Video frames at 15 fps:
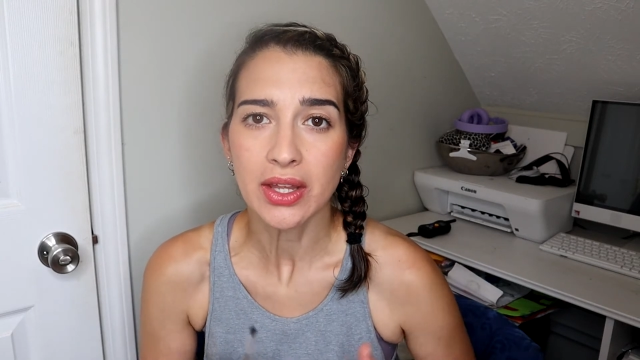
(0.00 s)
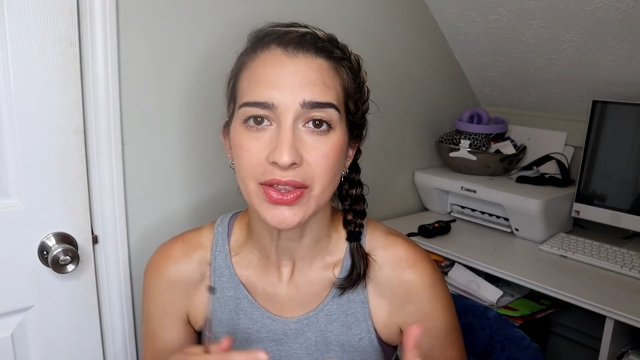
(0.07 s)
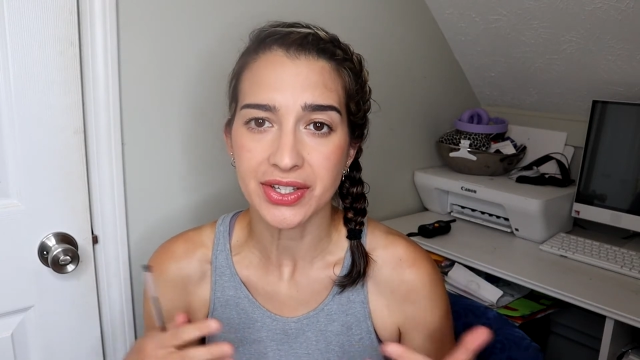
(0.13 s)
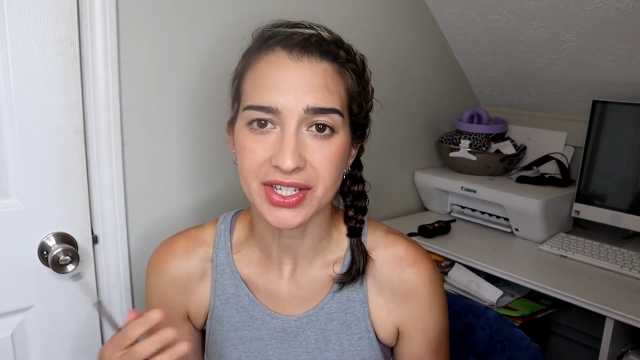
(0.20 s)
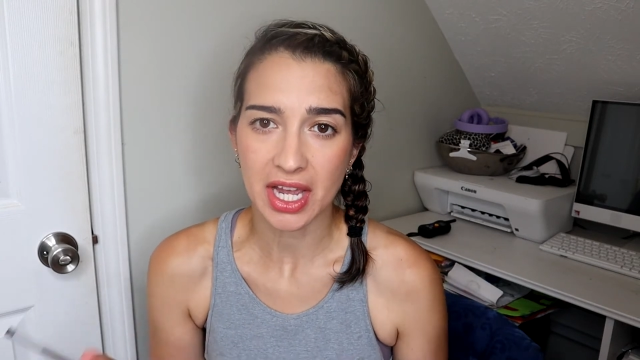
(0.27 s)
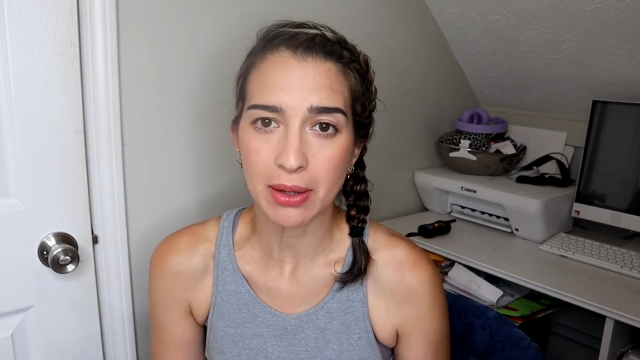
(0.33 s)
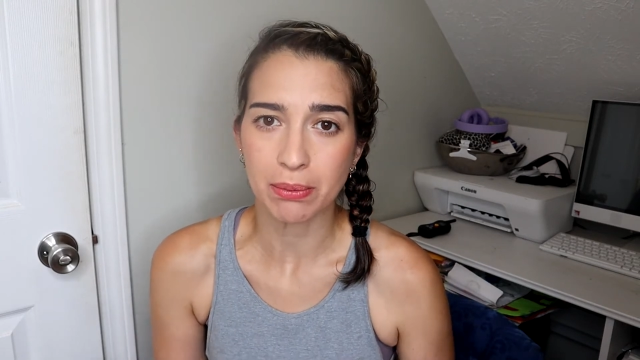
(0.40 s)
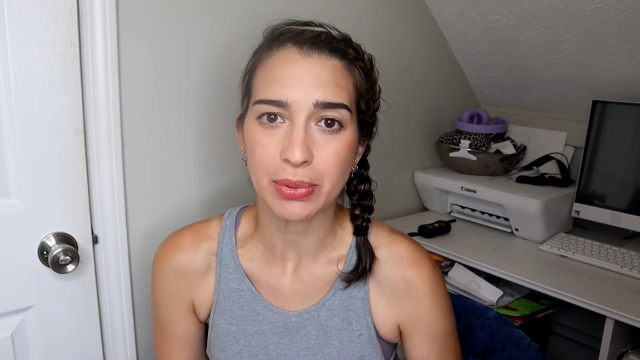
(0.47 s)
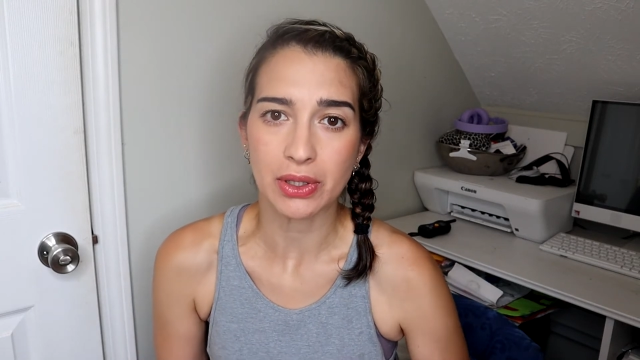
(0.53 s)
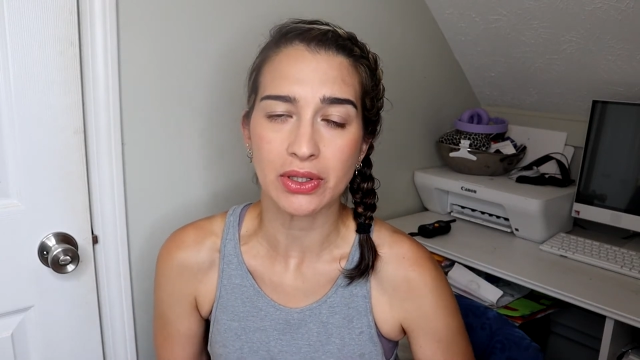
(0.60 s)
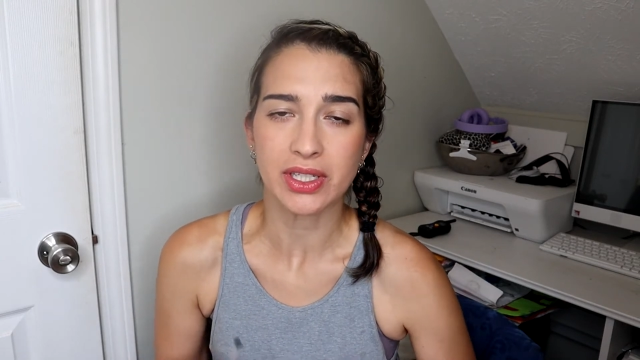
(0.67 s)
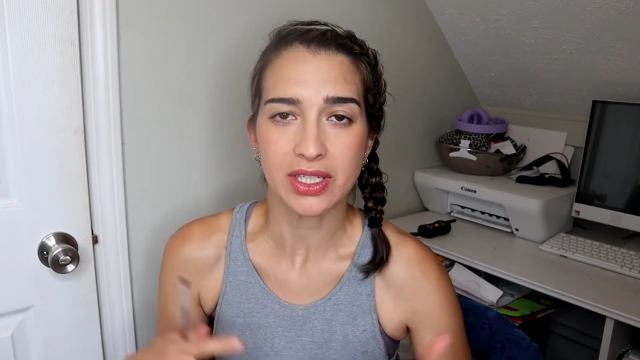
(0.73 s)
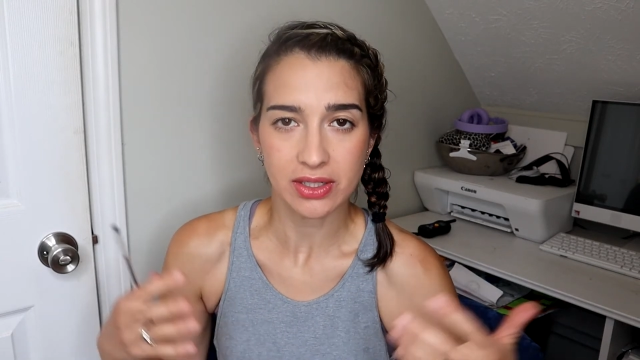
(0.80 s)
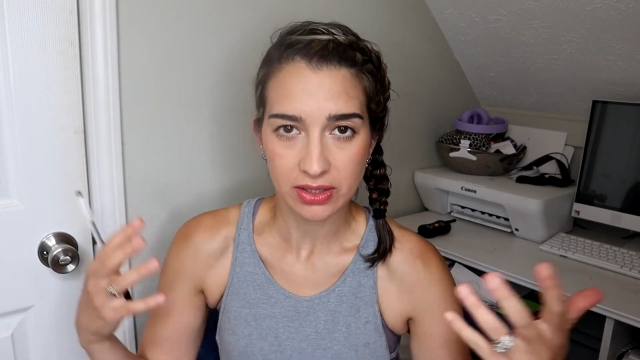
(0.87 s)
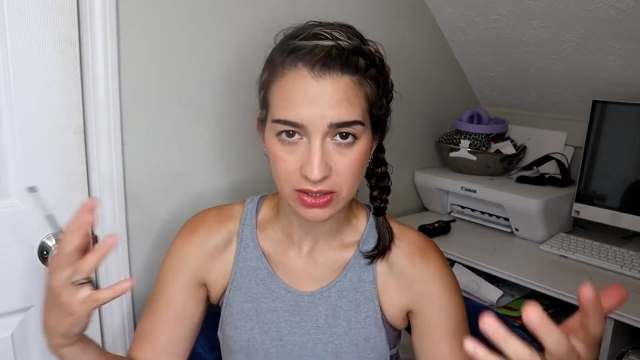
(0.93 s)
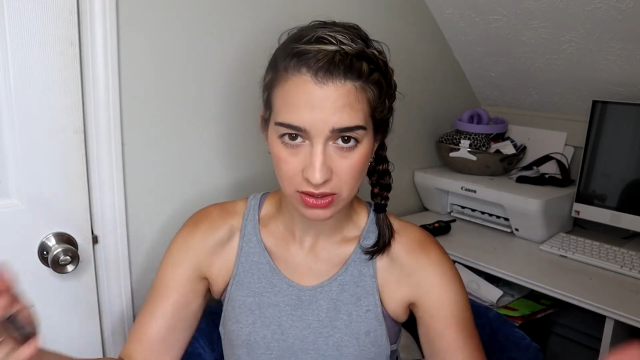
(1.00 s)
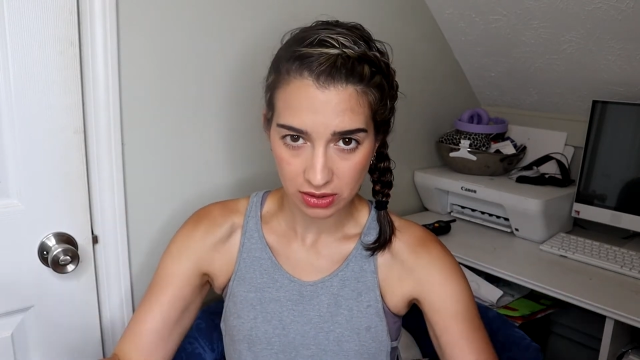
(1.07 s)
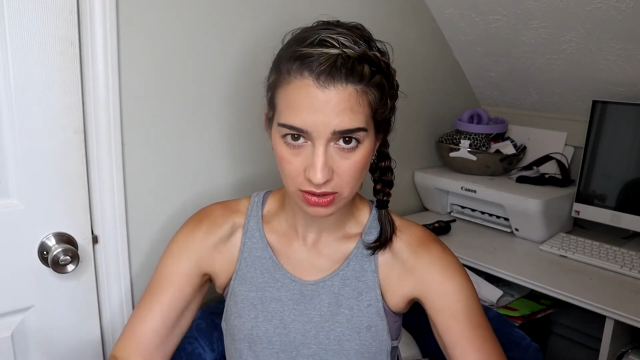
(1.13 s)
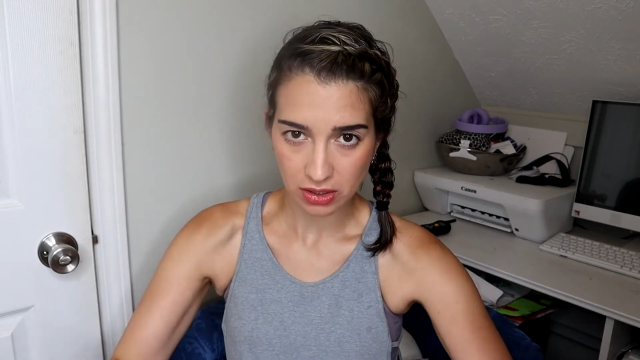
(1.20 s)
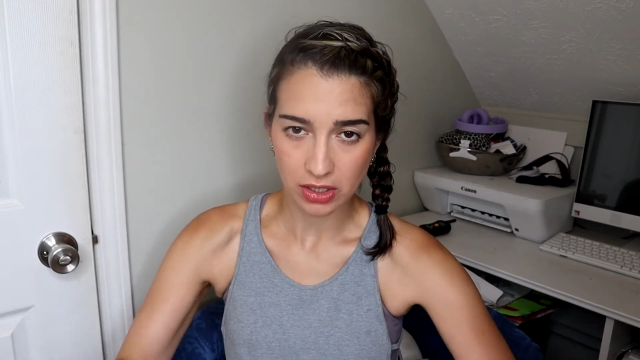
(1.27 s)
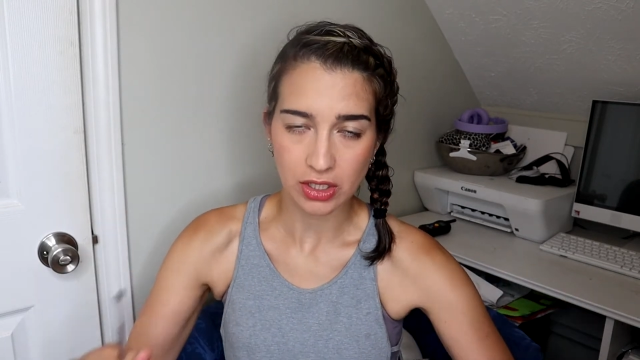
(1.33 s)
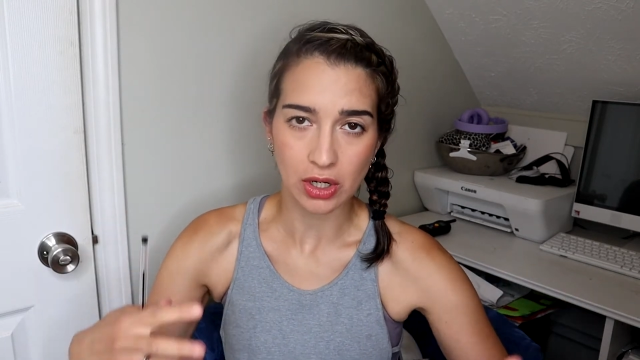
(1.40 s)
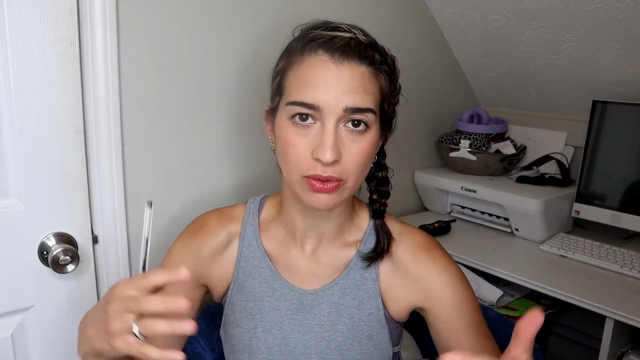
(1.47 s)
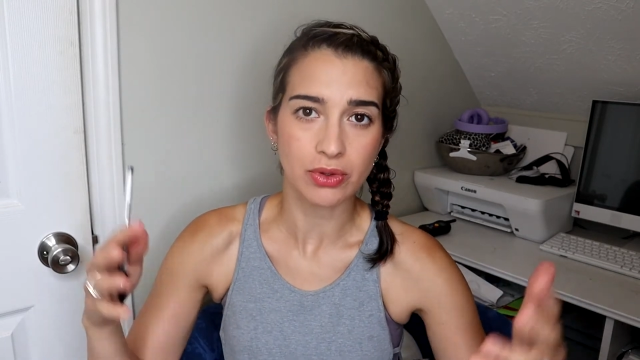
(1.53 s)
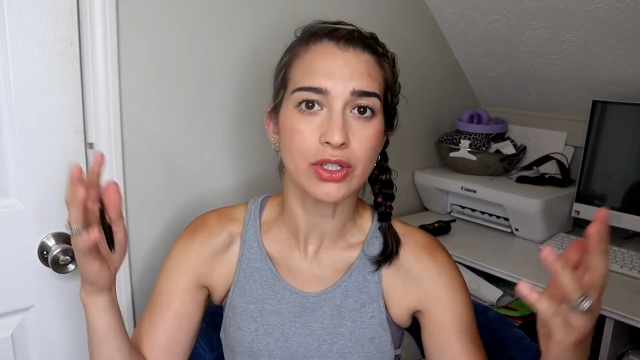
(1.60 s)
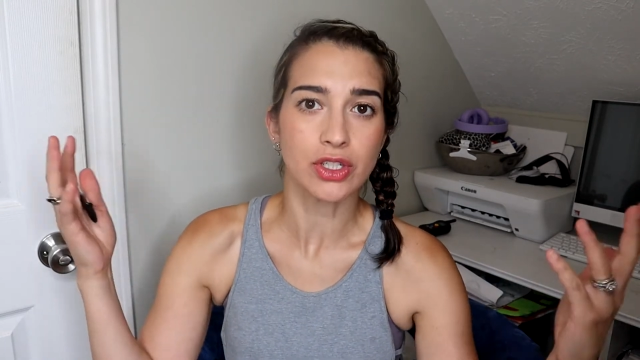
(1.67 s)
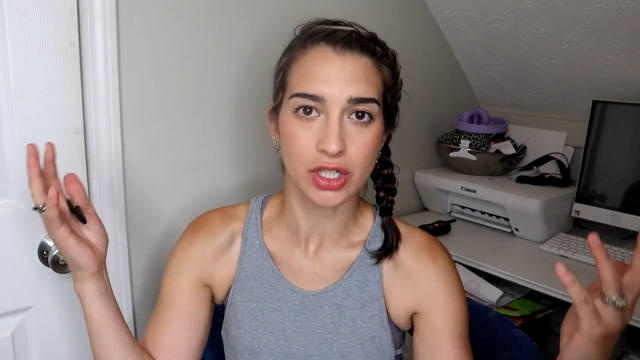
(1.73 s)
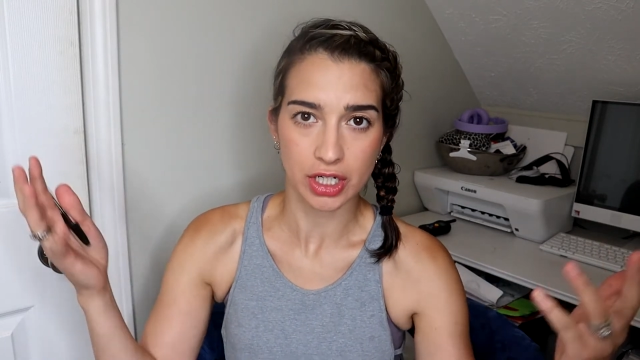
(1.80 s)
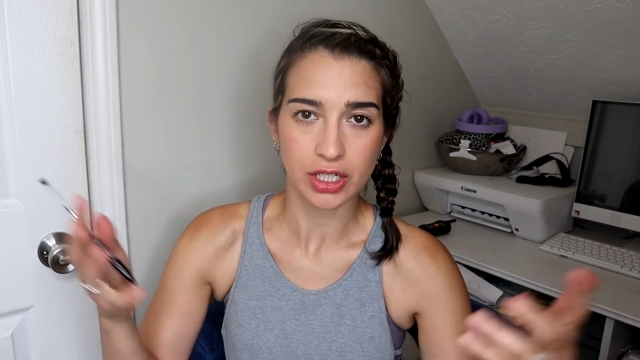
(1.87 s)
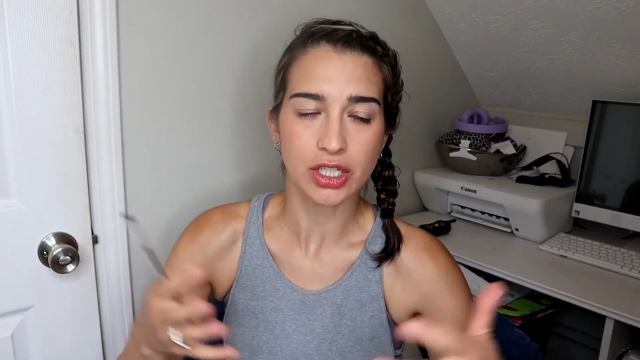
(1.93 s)
the temple, the
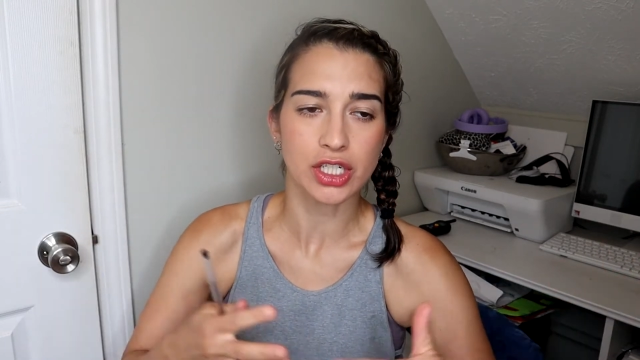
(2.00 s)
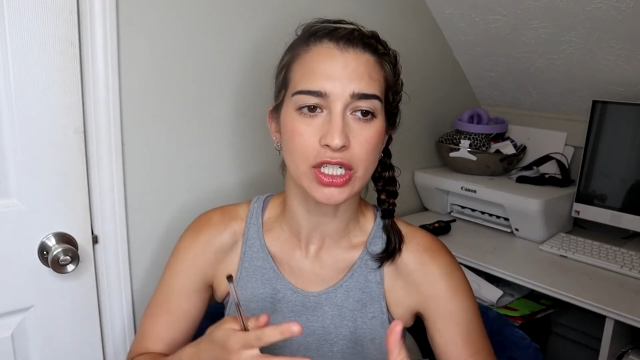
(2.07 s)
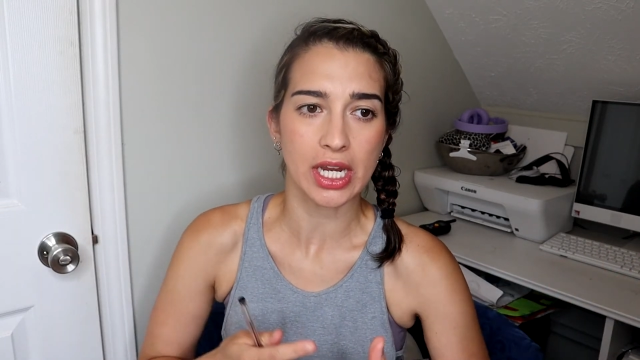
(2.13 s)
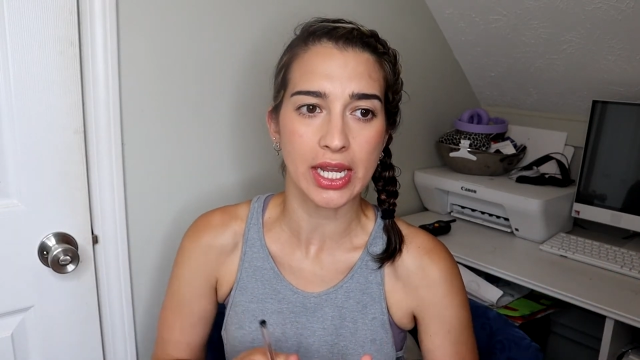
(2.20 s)
church,